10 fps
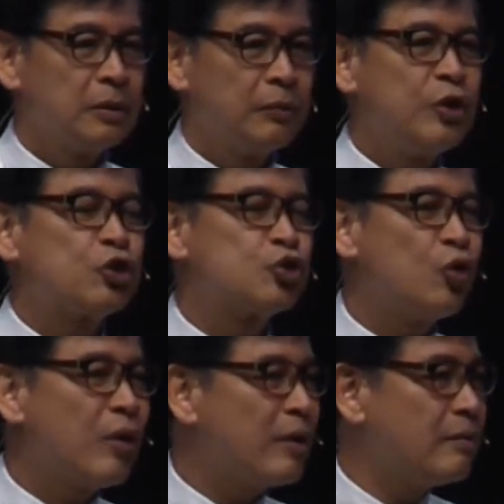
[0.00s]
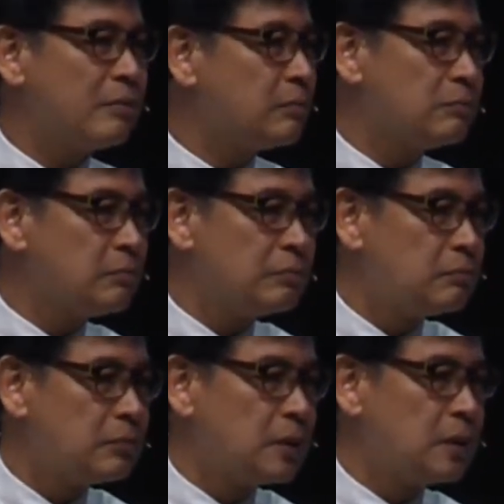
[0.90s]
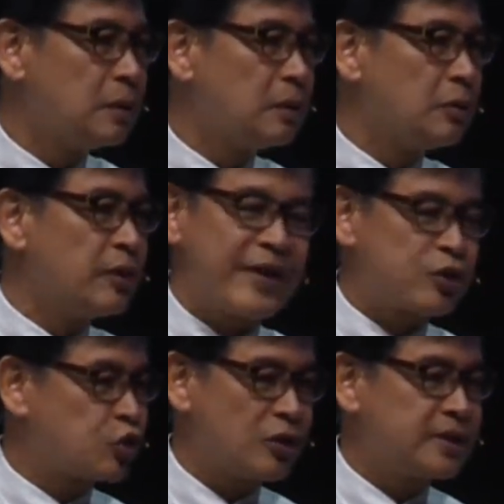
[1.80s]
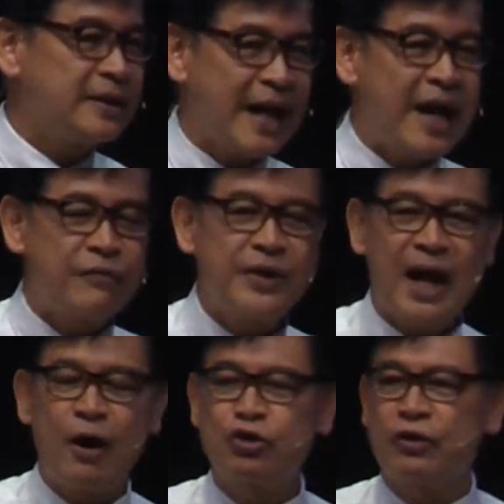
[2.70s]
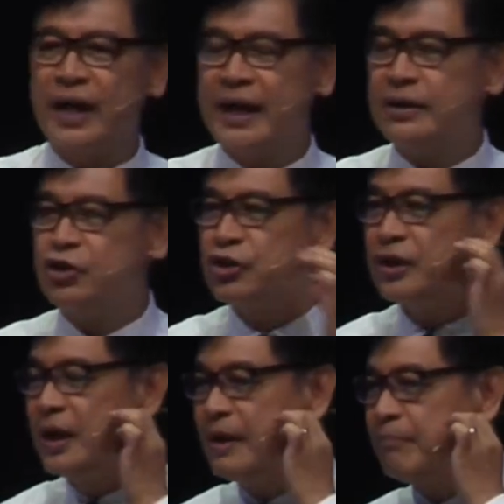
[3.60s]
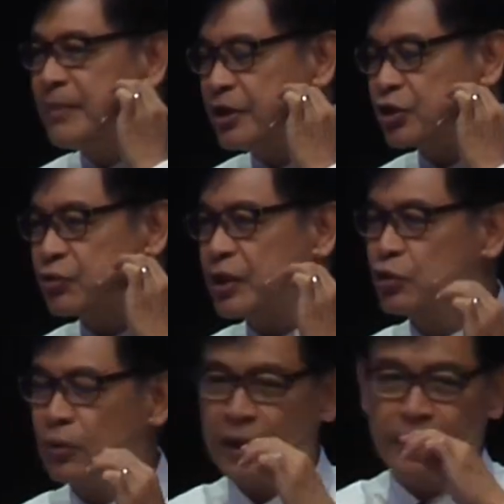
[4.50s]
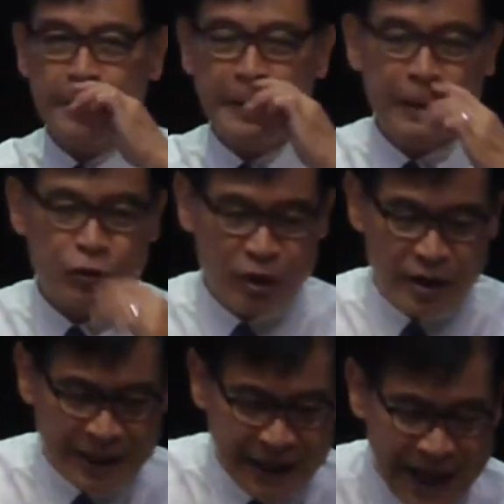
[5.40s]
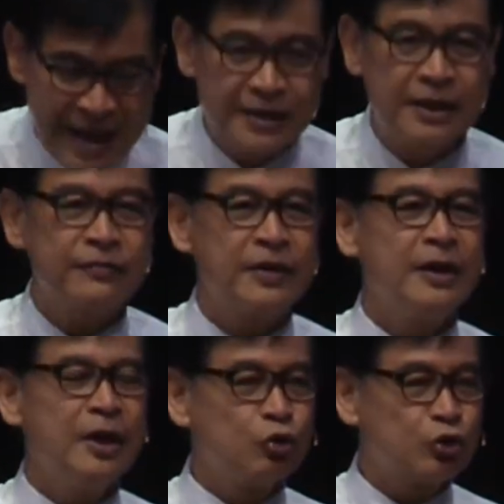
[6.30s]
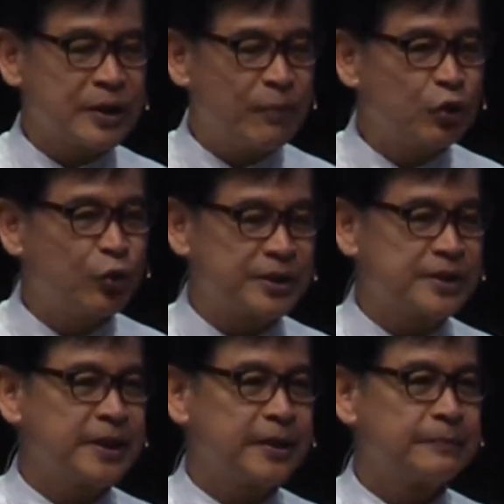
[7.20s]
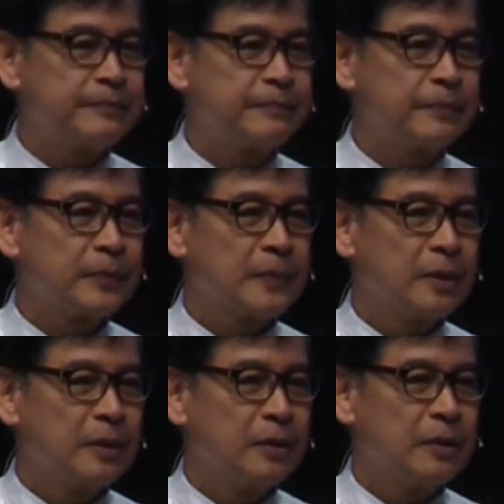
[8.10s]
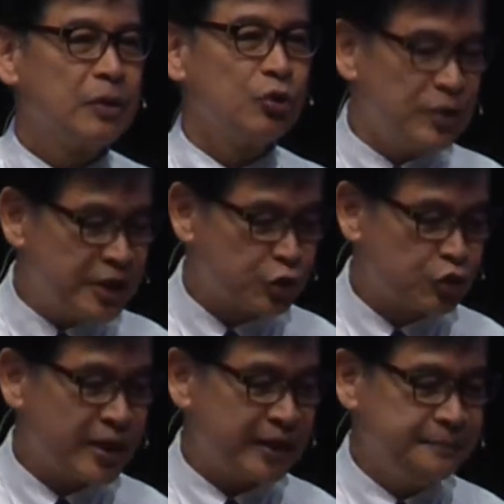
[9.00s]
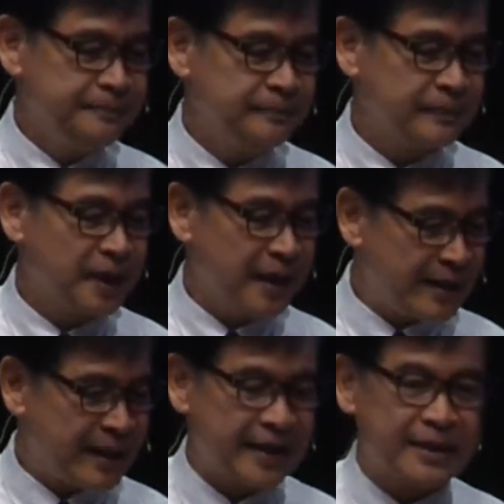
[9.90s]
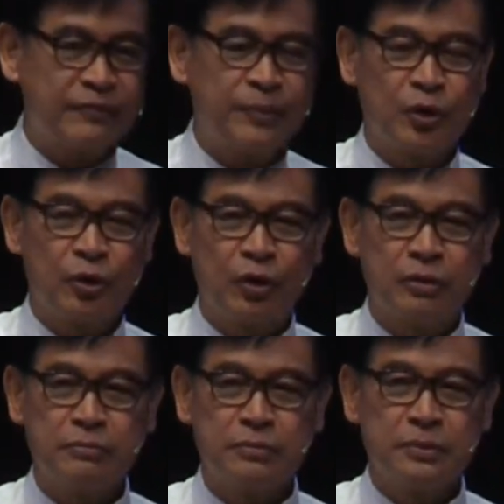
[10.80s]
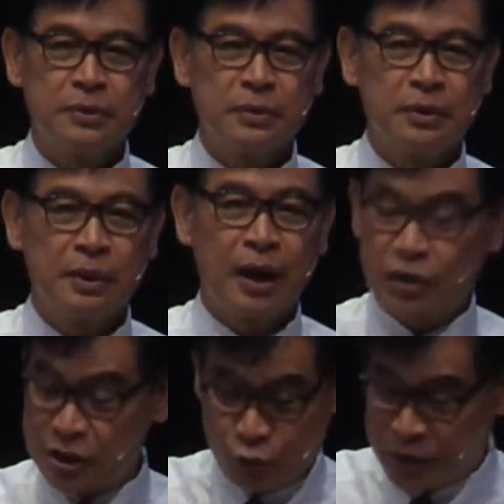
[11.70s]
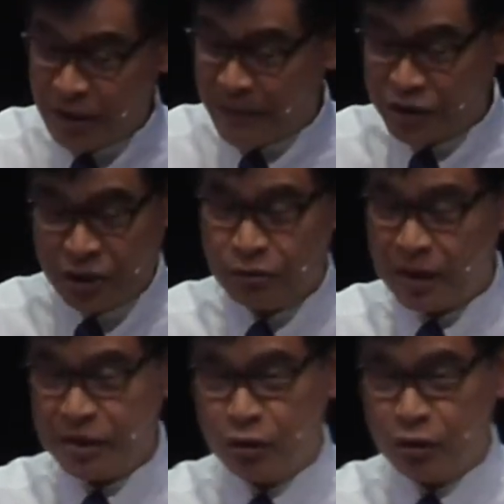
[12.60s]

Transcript: when you're so, you have exhausted every ounce of energy ministering to, you are a caregiver to someone who is sick. You need strength. And that can come from the Lord. I was just looking at my schedule. I said,